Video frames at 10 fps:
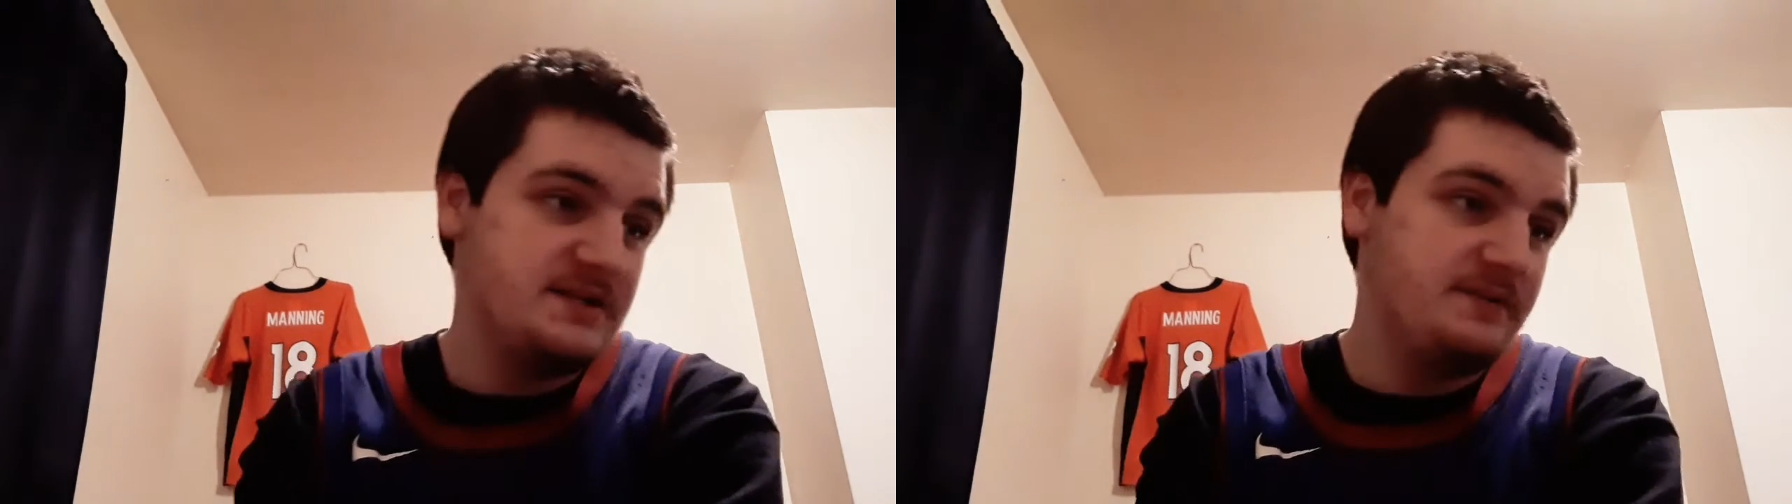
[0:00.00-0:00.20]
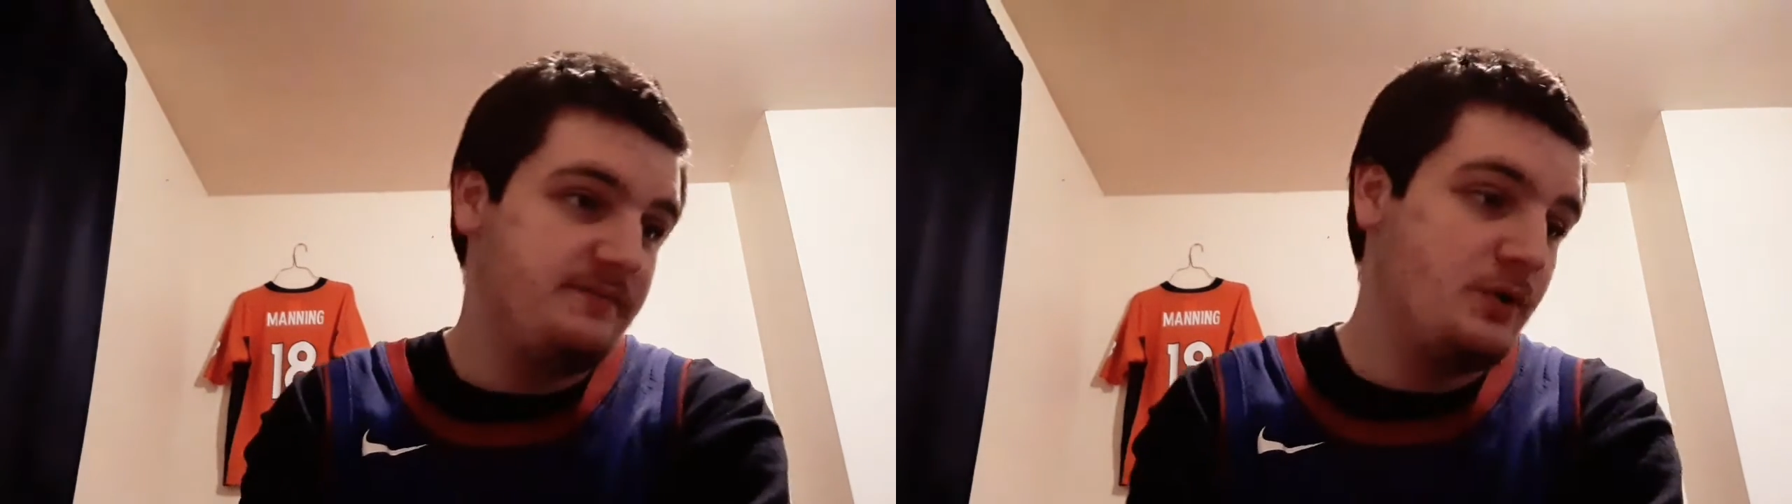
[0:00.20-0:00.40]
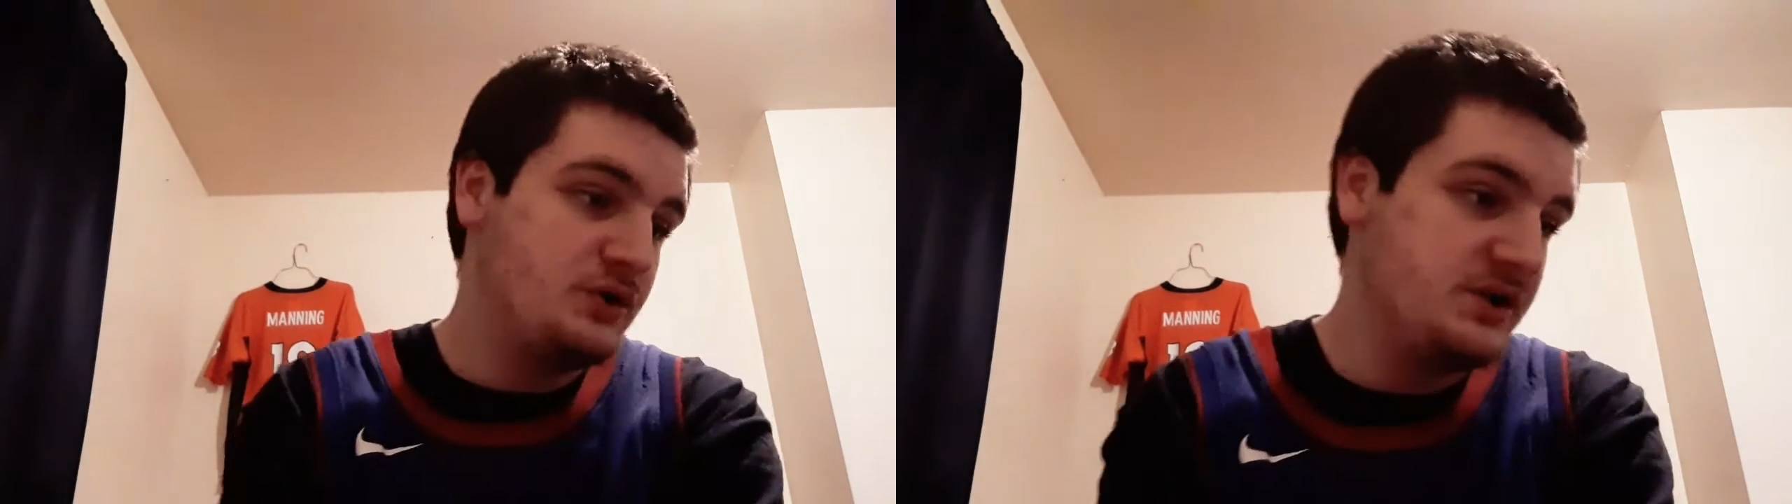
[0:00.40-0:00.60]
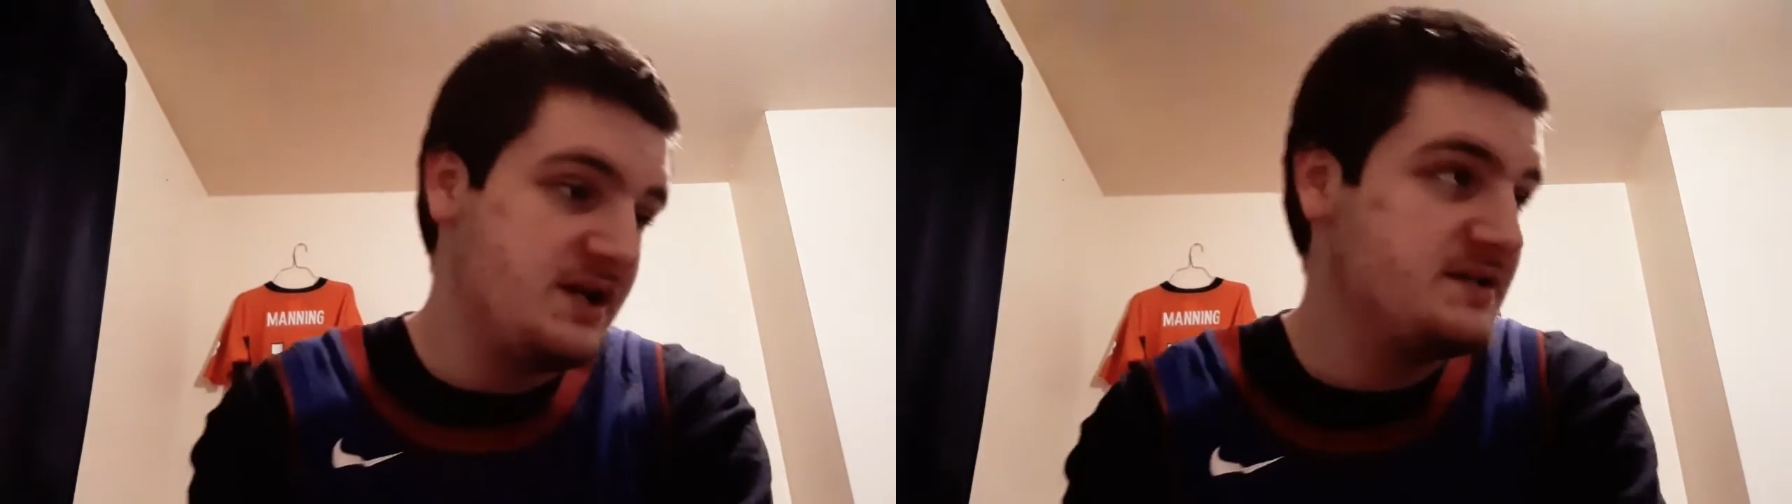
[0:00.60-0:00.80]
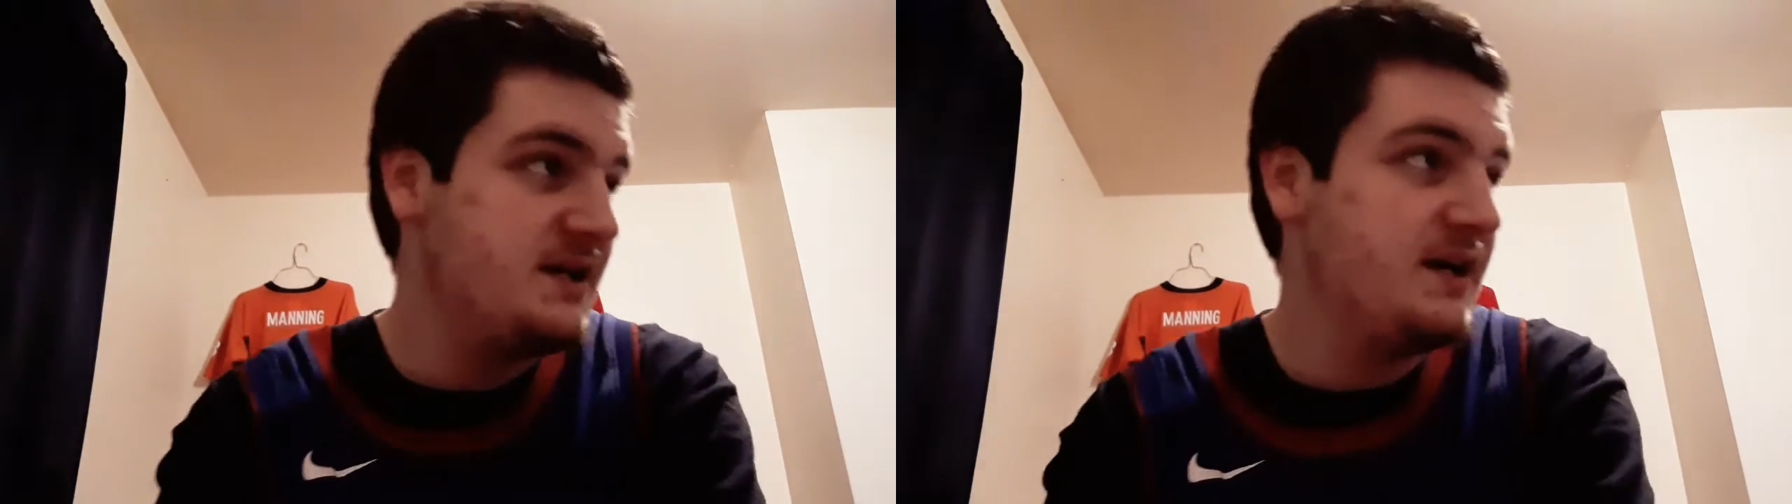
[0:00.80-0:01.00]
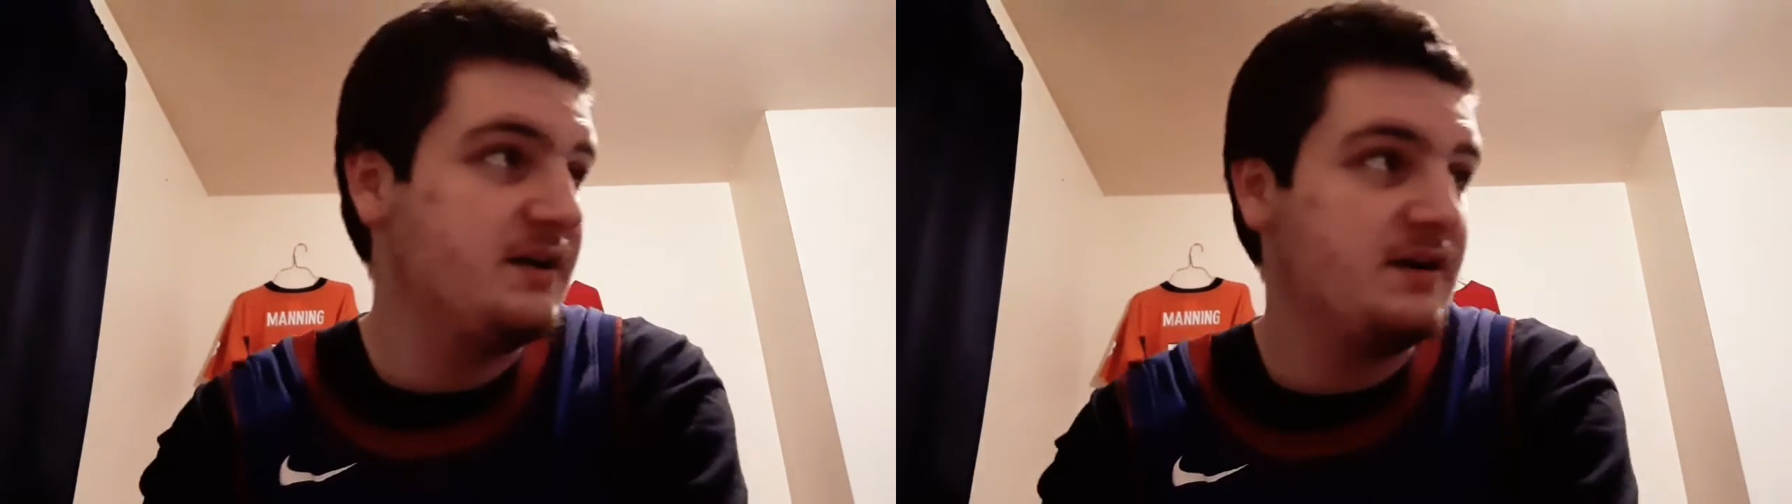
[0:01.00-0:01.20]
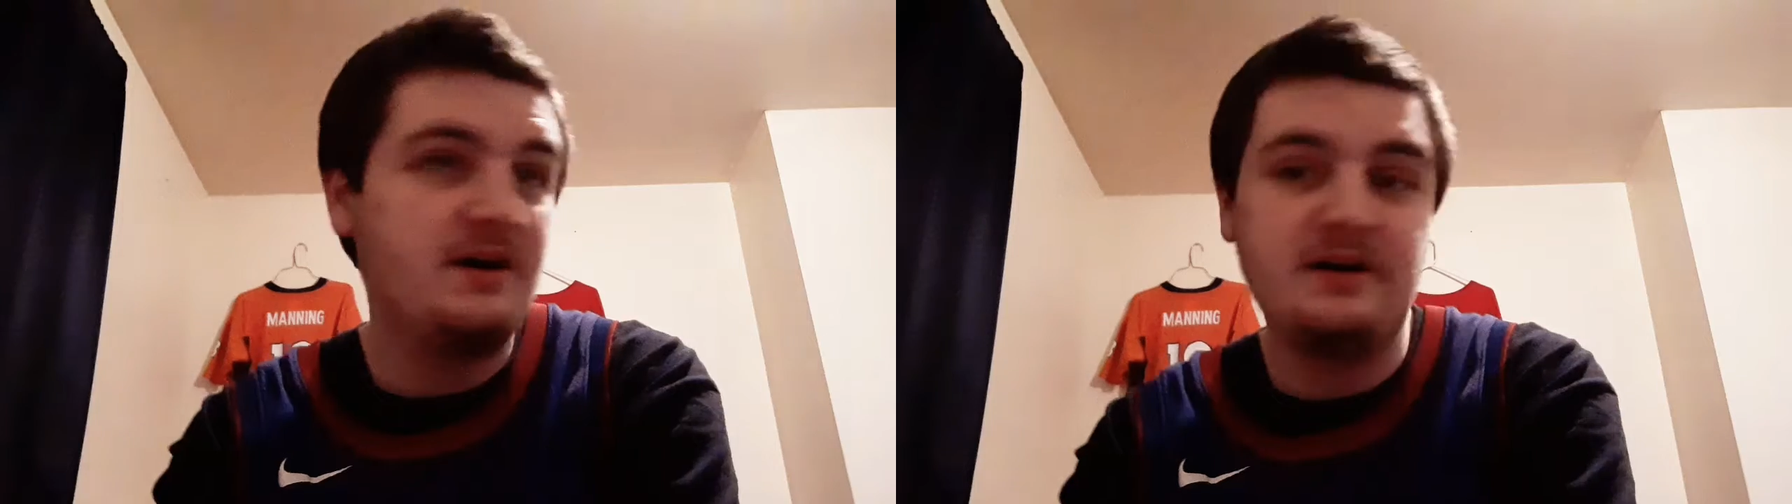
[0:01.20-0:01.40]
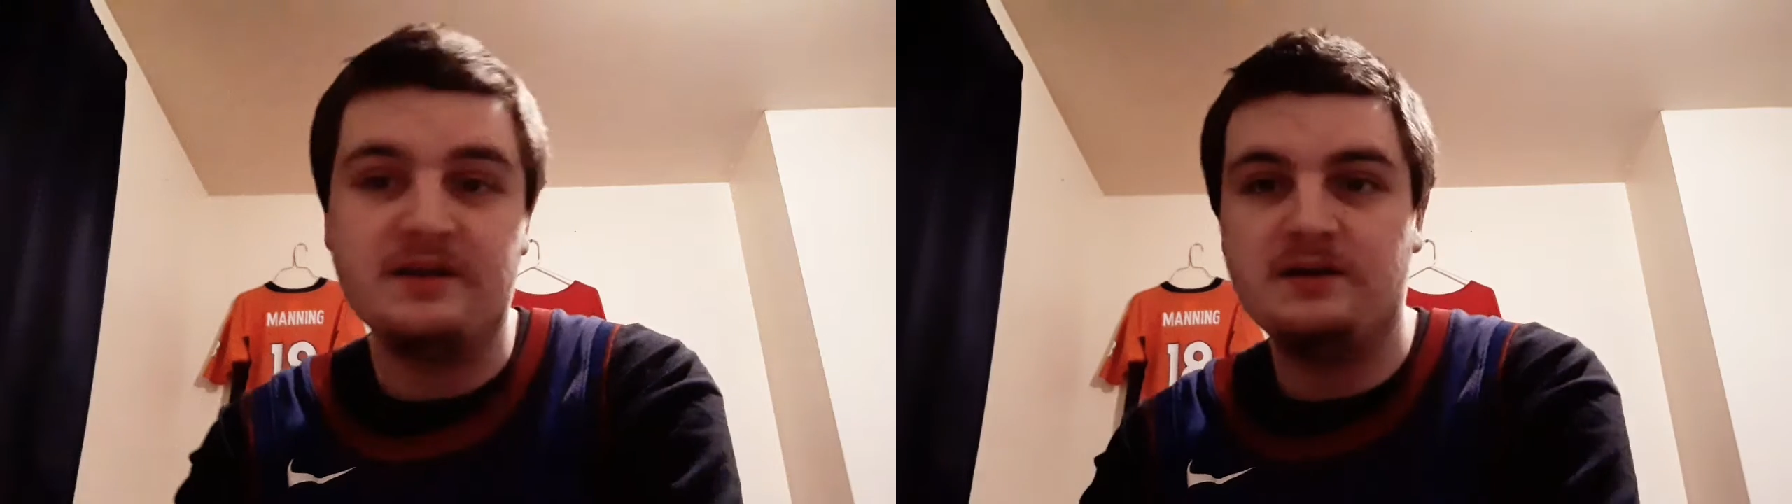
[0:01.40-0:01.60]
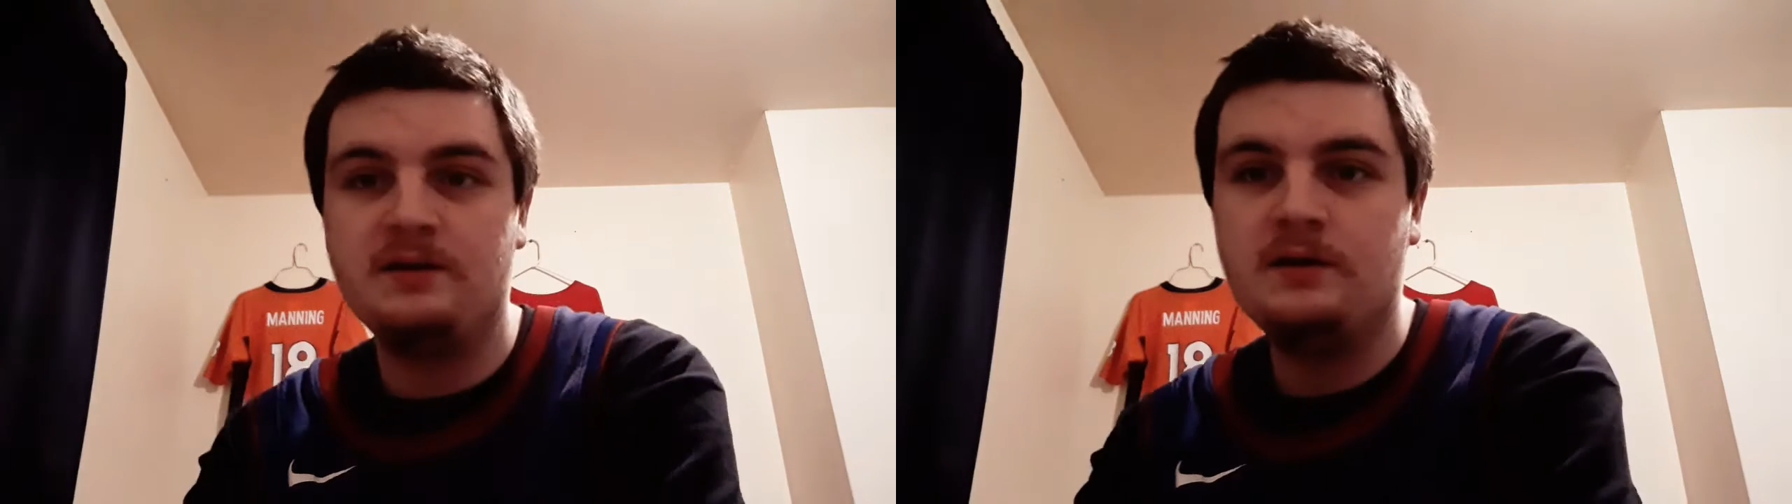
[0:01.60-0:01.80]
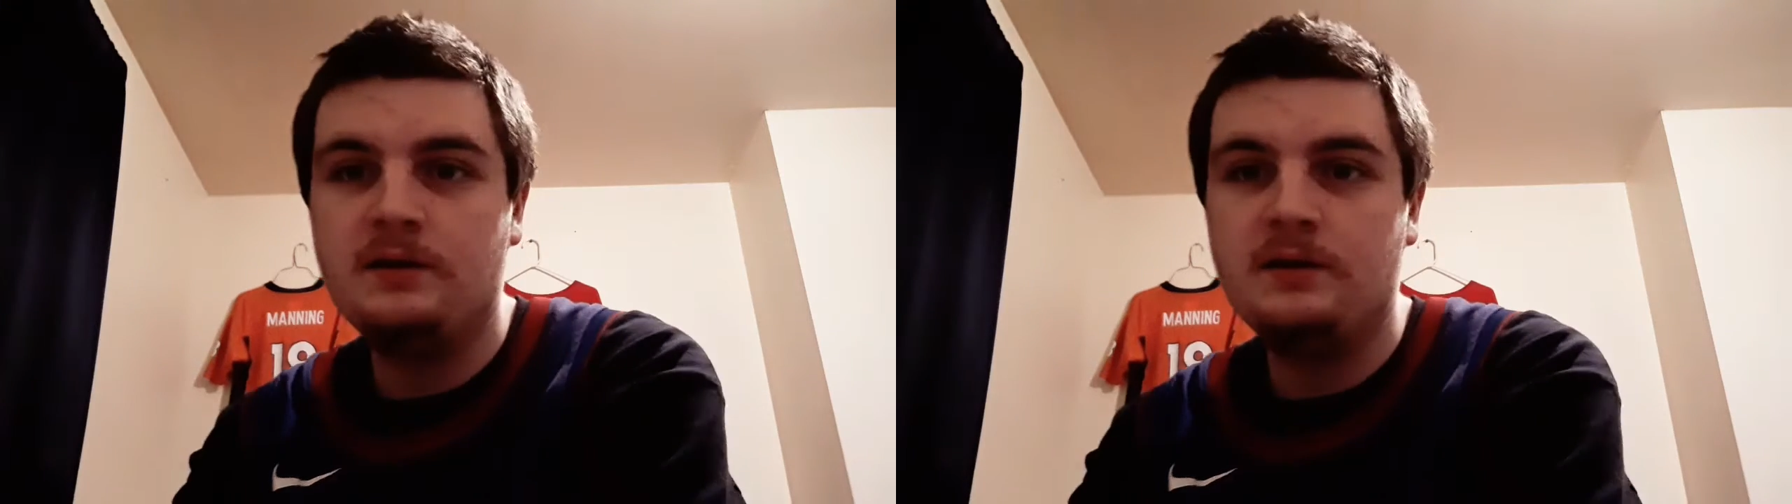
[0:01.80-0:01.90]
Unfortunately, that's not going to cut it.